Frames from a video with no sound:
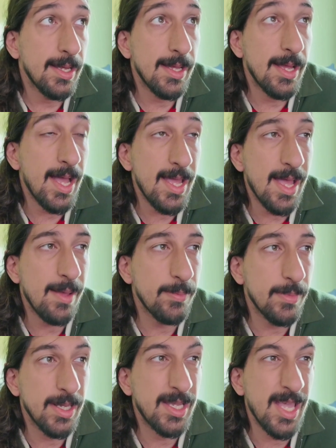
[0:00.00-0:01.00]
uh, I
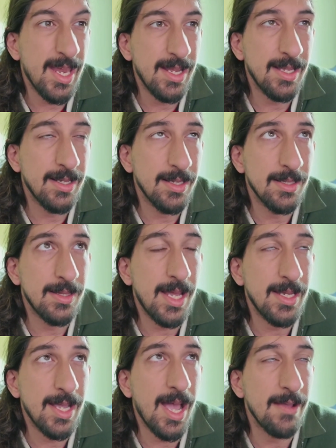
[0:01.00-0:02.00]
am getting,
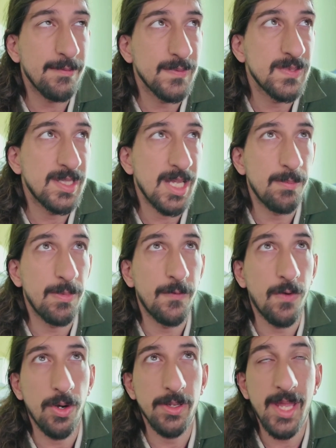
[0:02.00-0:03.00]
like I've said
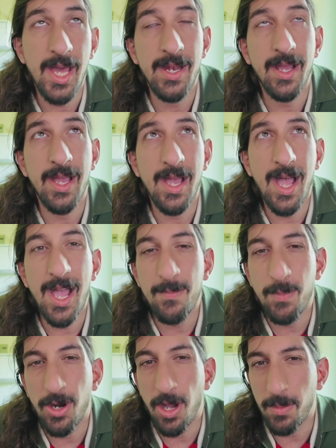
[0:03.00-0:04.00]
before, that I
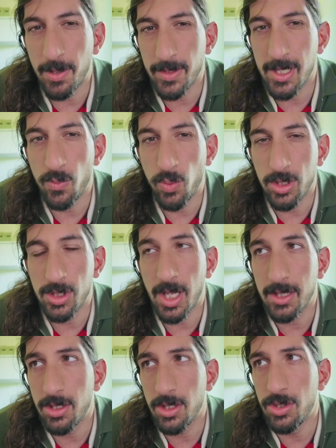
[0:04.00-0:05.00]
probably would
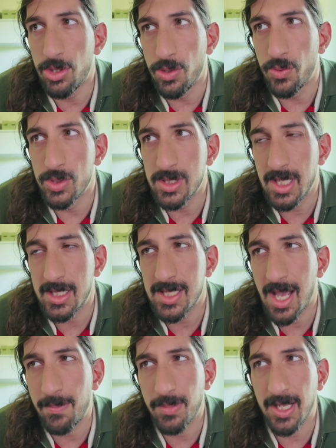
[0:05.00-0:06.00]
not use this
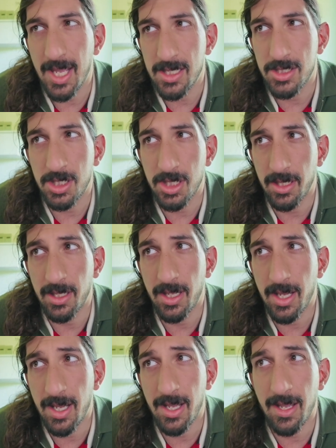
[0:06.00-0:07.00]
application
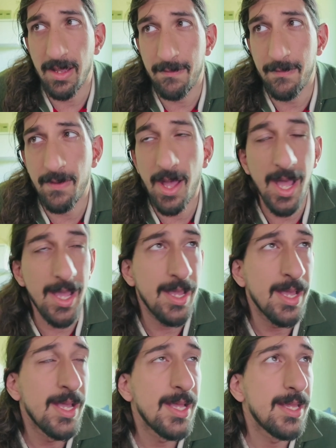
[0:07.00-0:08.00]
if I
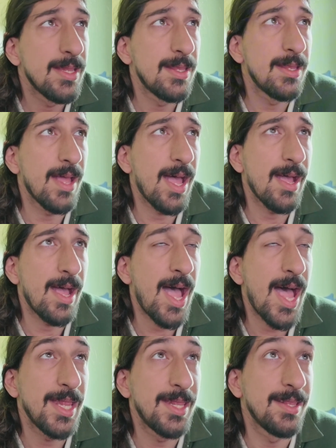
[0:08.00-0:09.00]

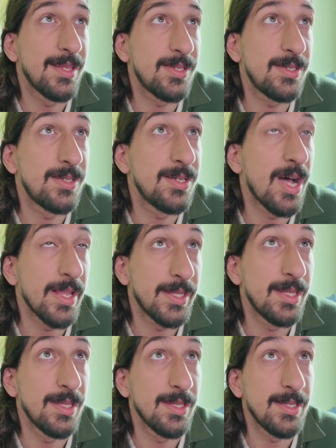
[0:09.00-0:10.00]
hadn't
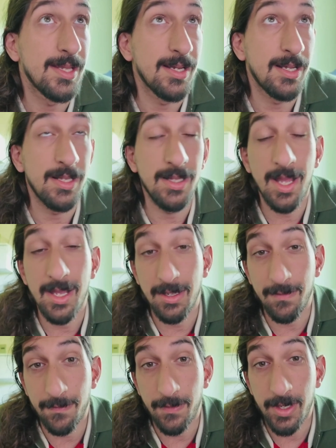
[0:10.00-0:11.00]
gotten the like
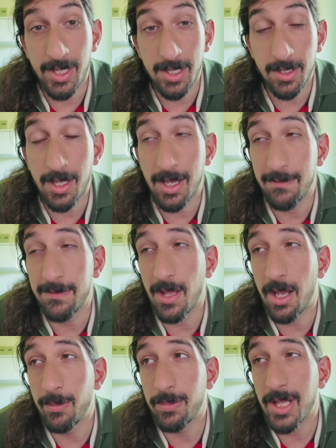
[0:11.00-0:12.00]
free
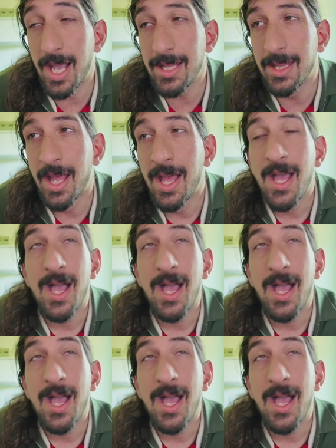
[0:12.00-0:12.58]
lifetime plan.